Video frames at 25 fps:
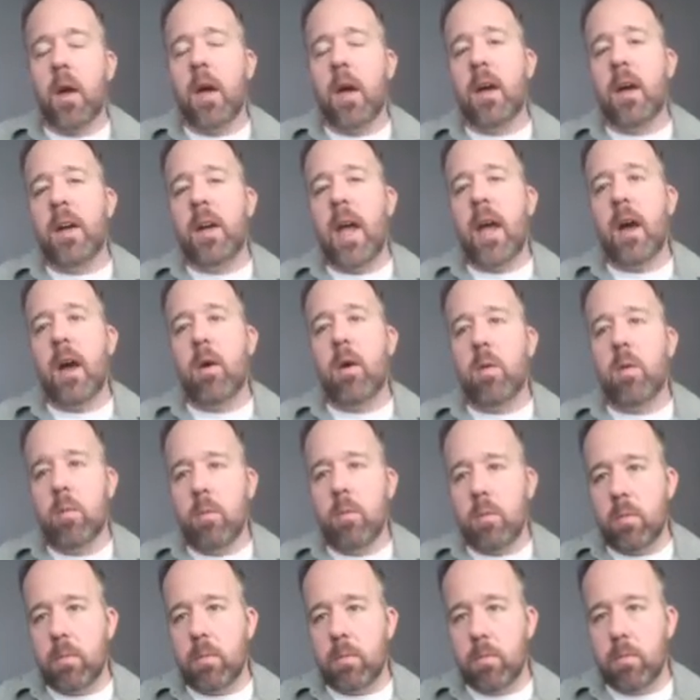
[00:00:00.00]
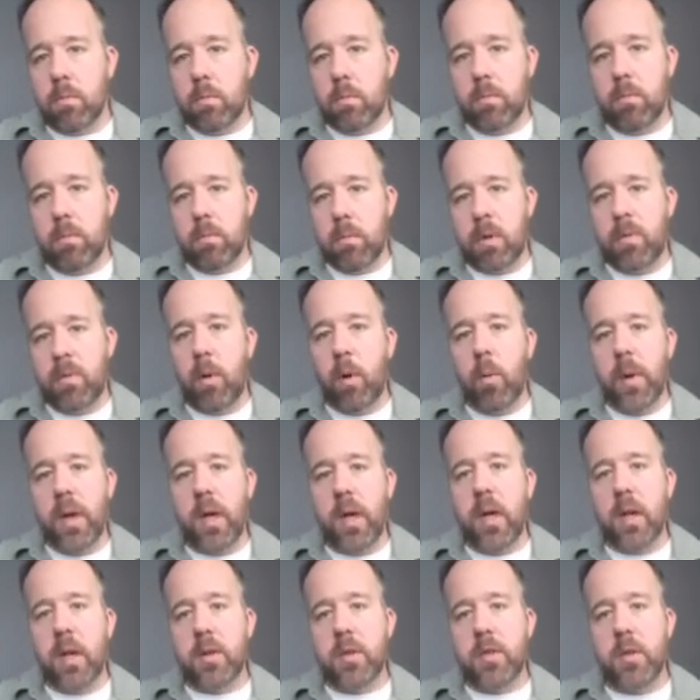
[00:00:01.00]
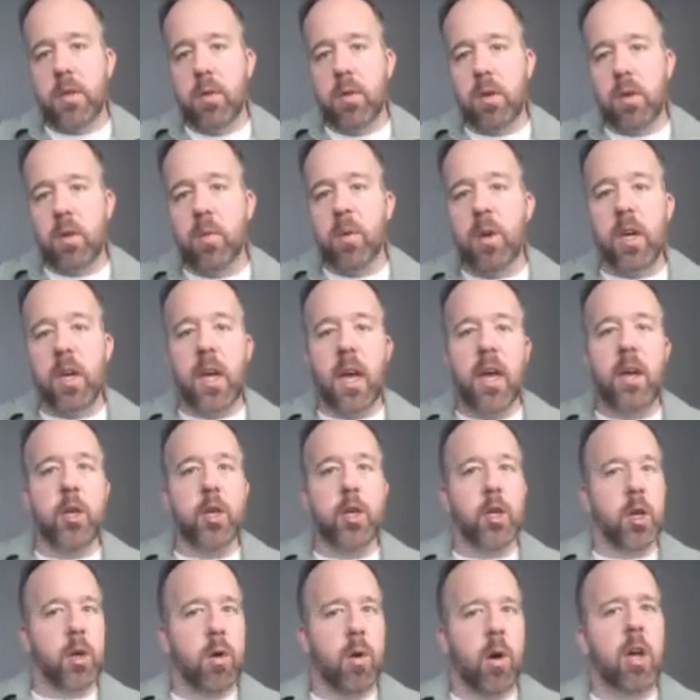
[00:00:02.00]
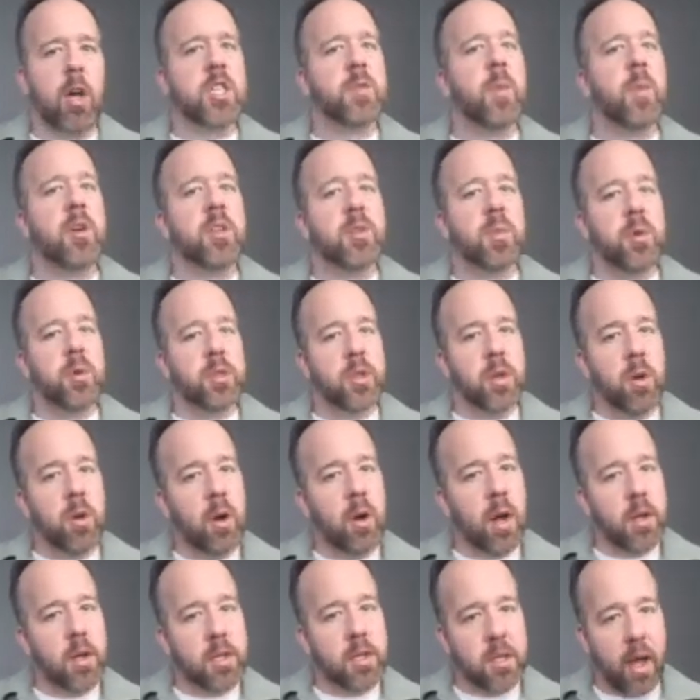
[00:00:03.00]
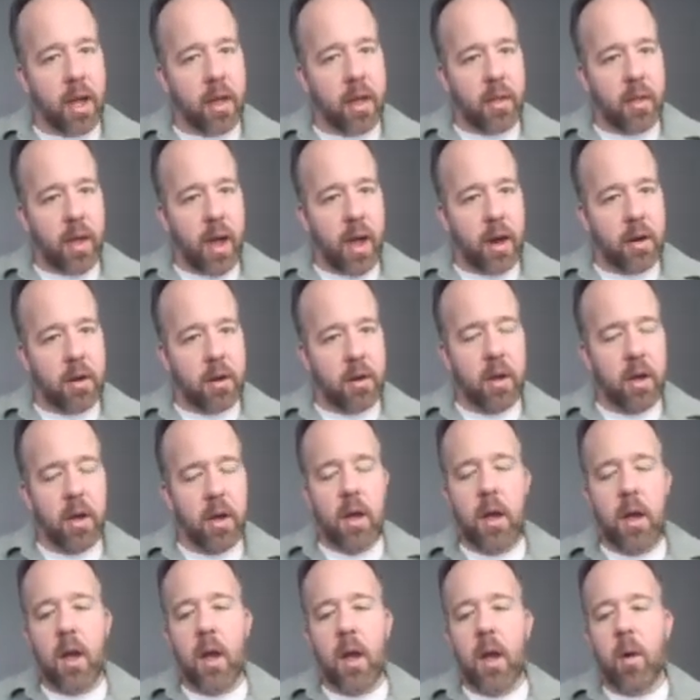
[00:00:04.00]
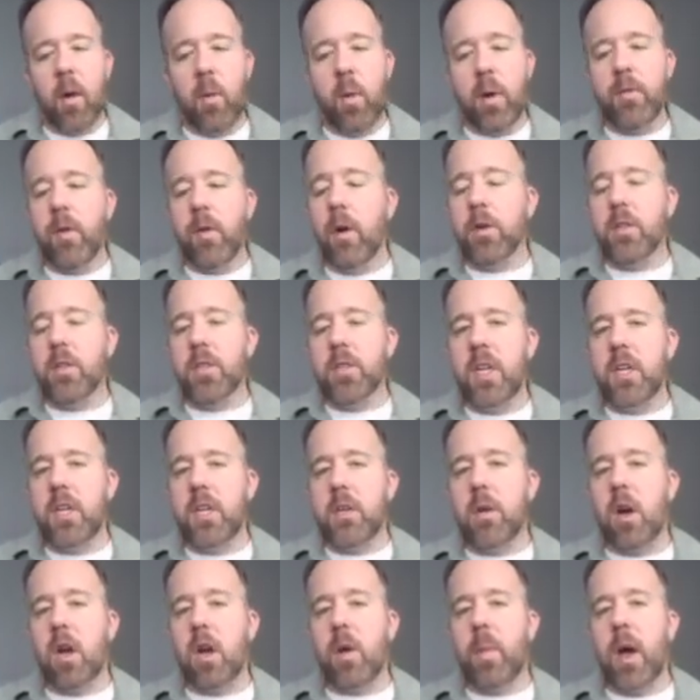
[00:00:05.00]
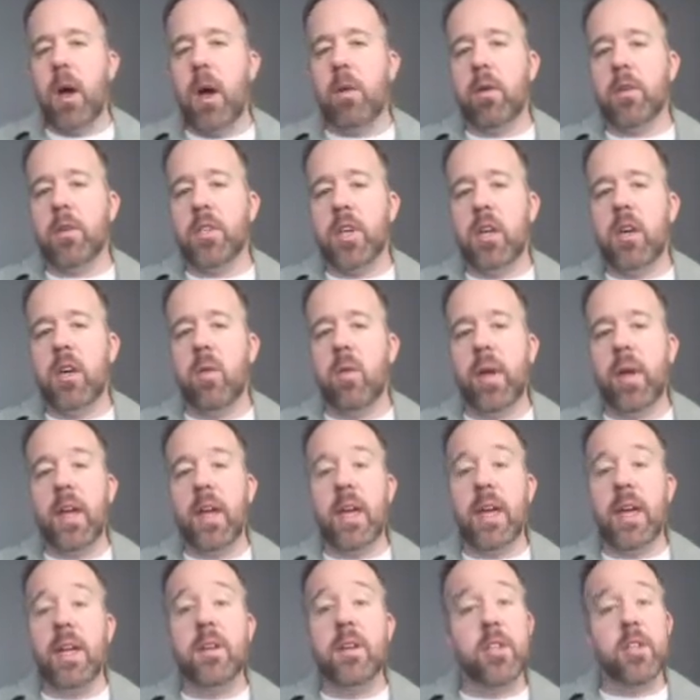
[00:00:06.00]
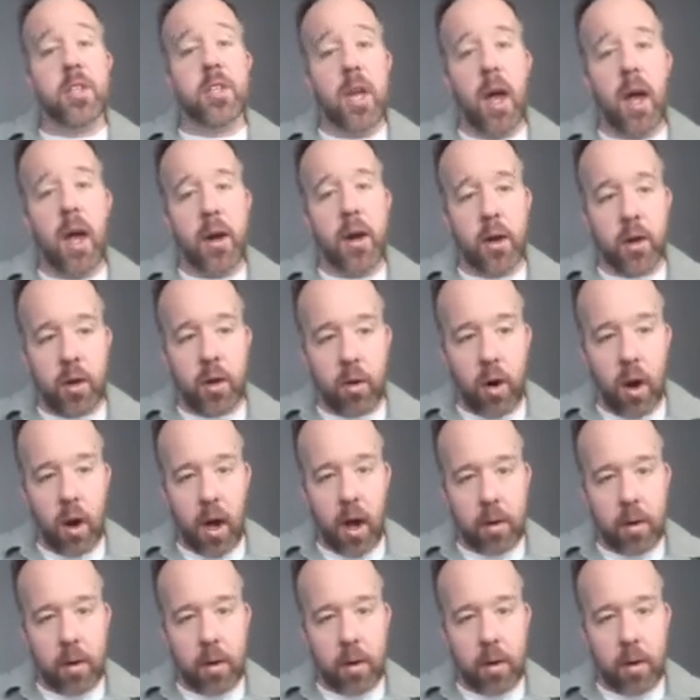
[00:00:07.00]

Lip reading: Now, before we get to communication across multiple neurons like that, we first need to talk about signaling inside a neuron.